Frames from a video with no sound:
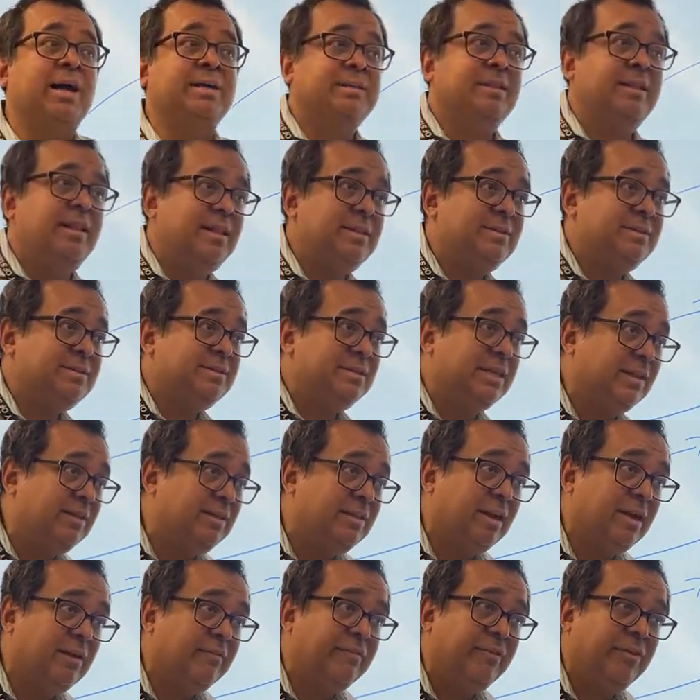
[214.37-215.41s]
and then sit
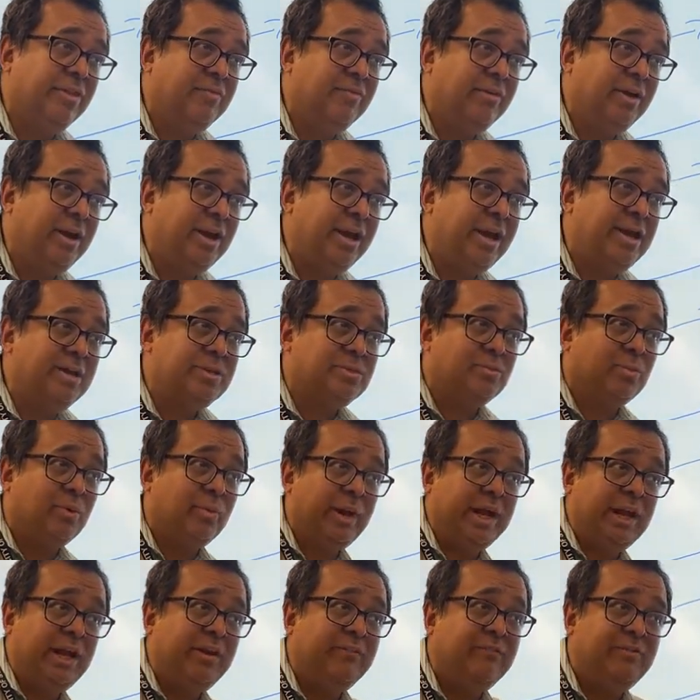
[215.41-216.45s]
there for three days
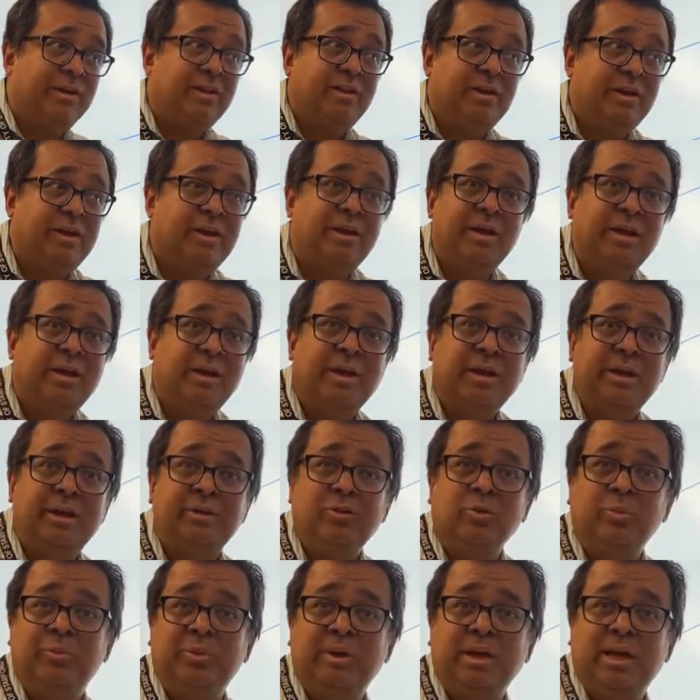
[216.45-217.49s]
waiting for the
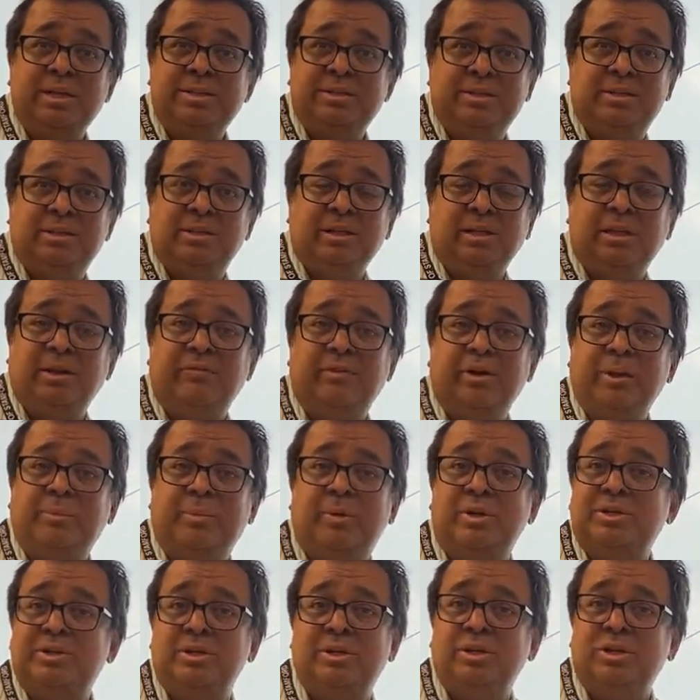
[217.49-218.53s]
UPS delivery
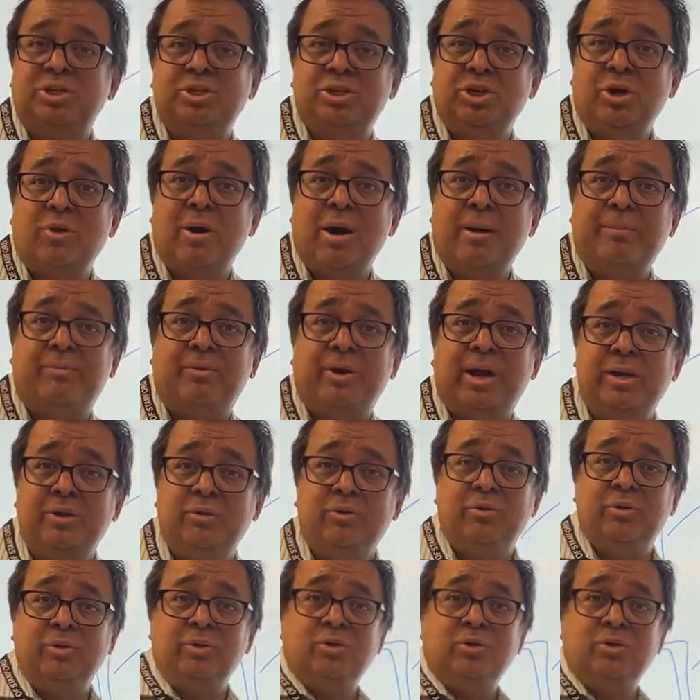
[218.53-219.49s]
person to show up, right? You, you